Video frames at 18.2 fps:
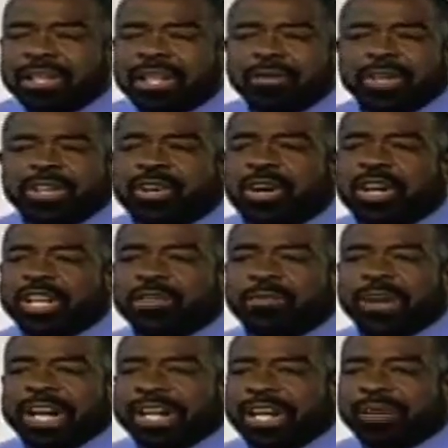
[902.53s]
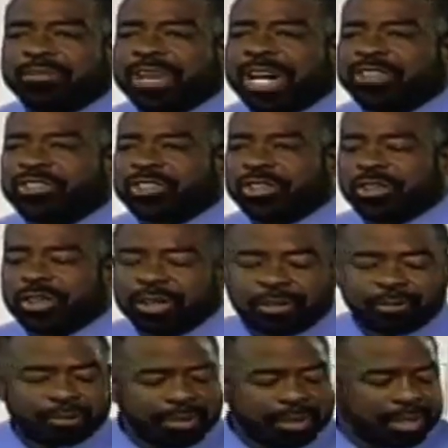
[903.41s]
Let me call you back, I'm not
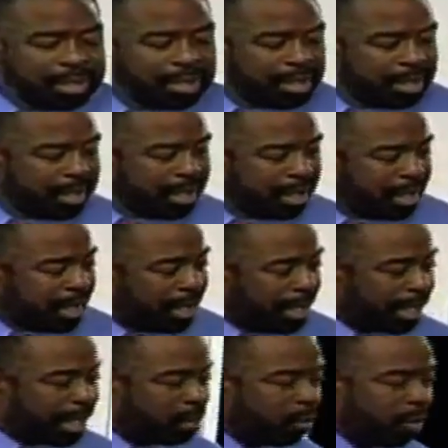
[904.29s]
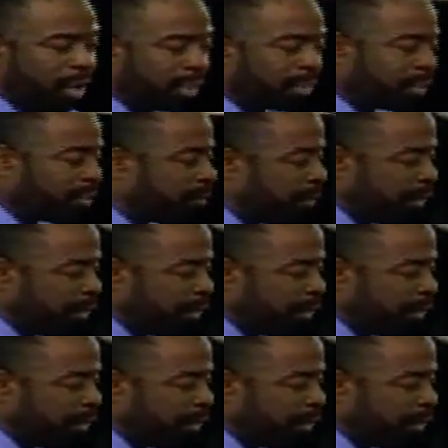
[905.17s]
sure. And I walked the